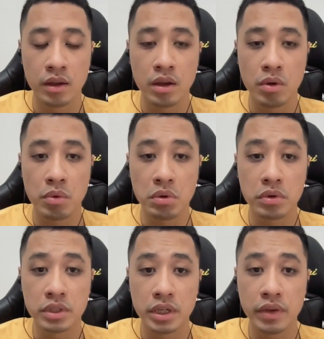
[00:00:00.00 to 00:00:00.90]
What was
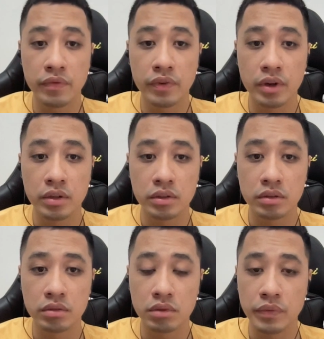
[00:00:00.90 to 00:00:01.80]
the difference
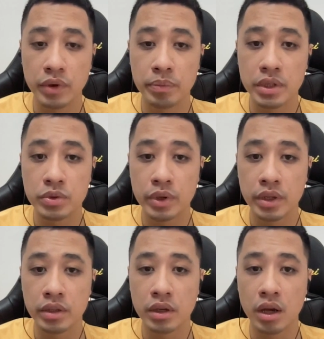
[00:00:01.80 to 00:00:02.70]

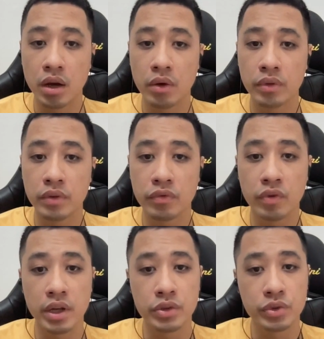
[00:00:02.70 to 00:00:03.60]
between how the
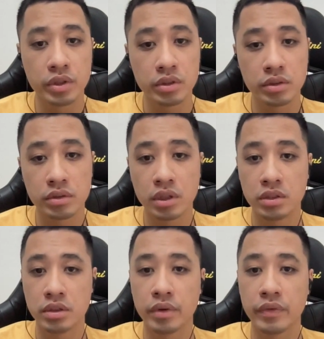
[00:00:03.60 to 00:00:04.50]
French treated
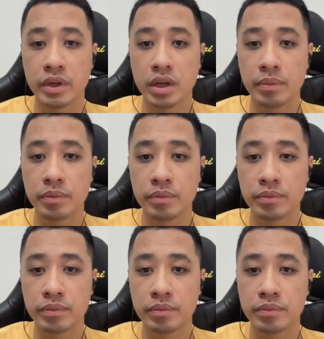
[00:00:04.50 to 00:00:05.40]
Vietnam
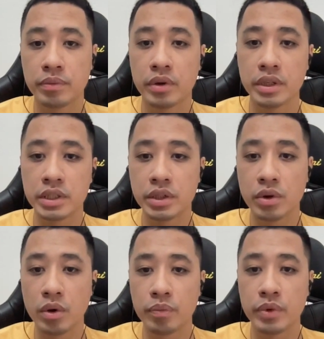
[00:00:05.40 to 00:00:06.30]

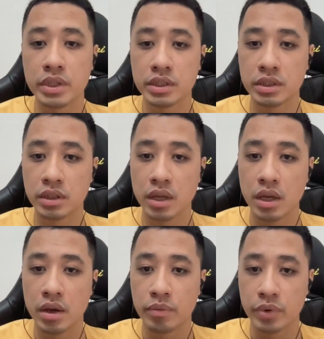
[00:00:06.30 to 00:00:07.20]
political
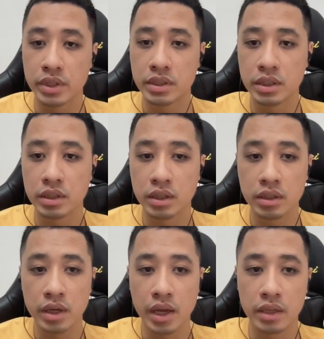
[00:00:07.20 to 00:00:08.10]

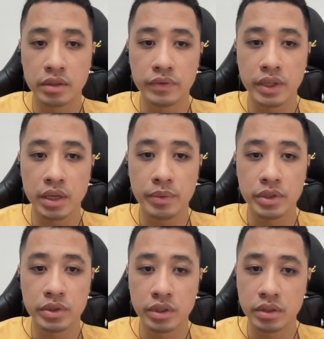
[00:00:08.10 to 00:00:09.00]
prisoner and the
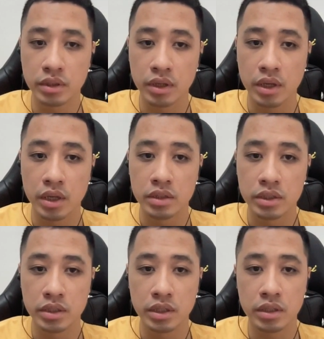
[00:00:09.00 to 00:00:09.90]
Vietnamese
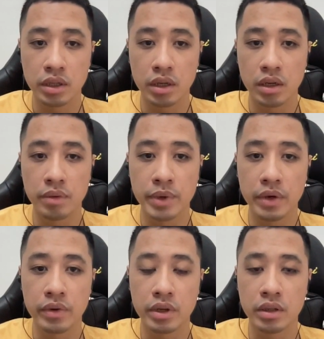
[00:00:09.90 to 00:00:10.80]
treated
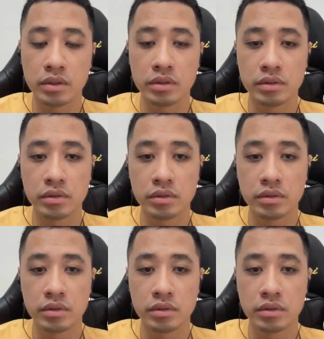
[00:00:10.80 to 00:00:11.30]
American